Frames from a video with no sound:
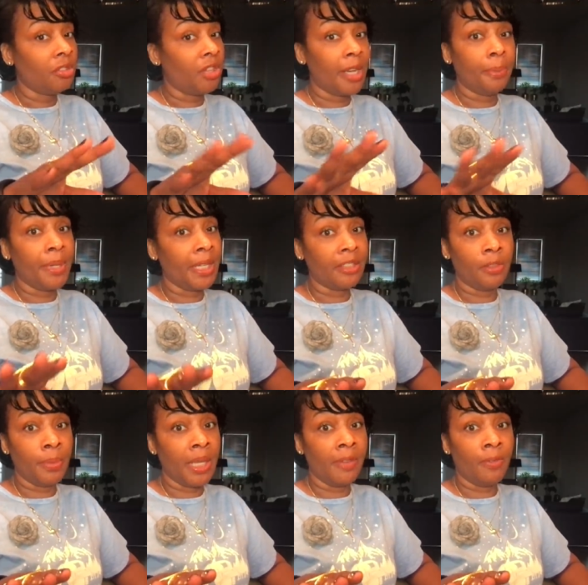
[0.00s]
Jada Pinkett
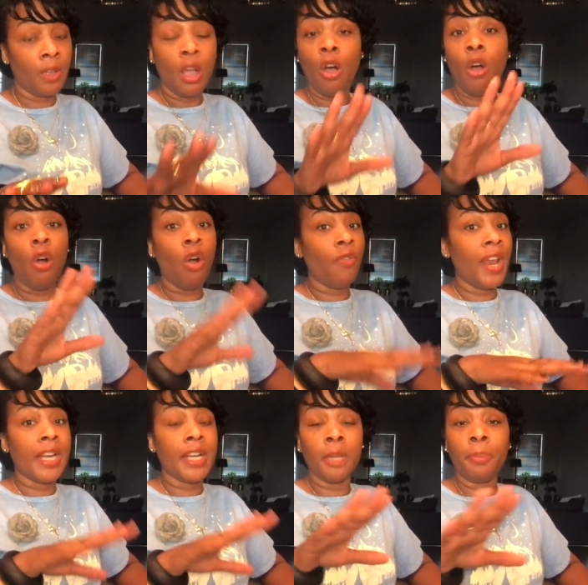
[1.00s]
Smith
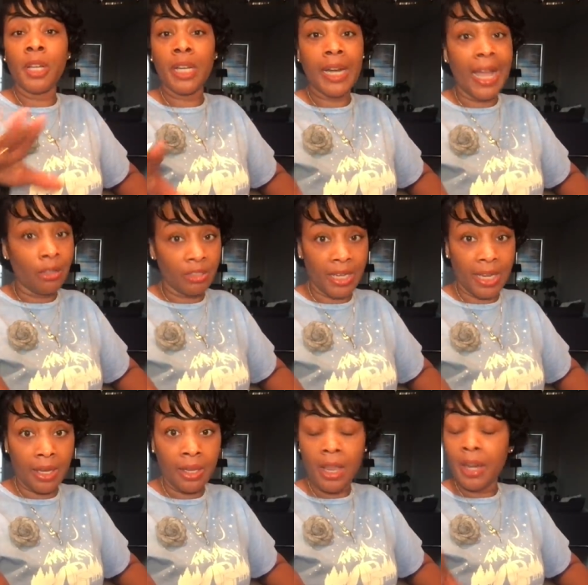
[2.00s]
already didn't put it out
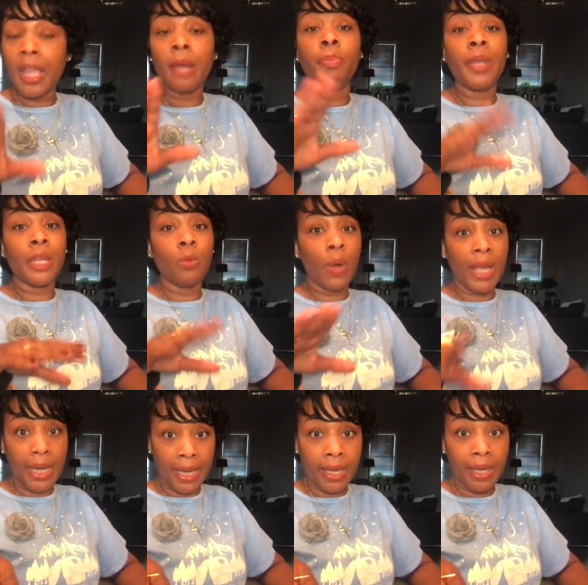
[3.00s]
there that Big
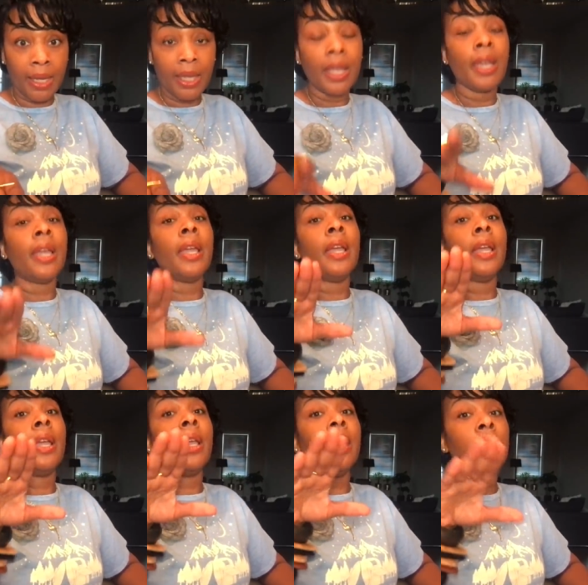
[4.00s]
Willie
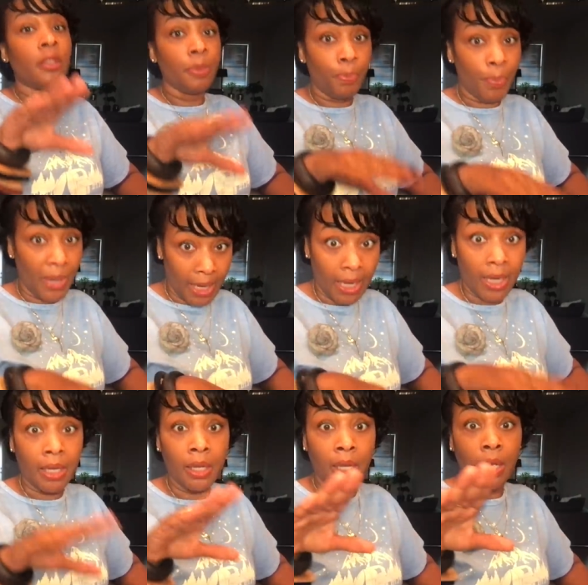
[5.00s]
is
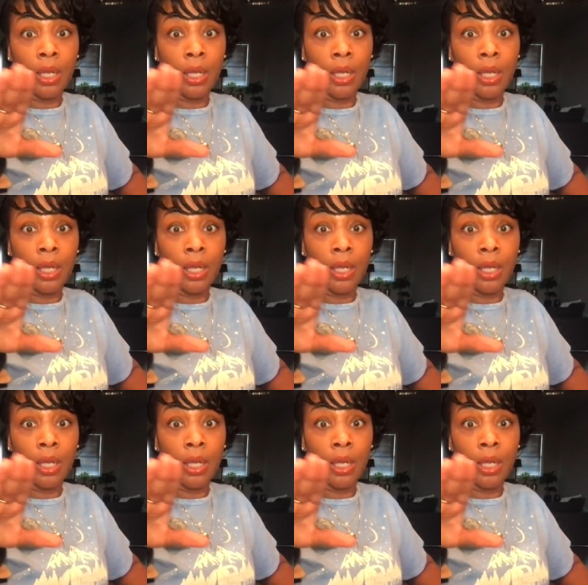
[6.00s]
Big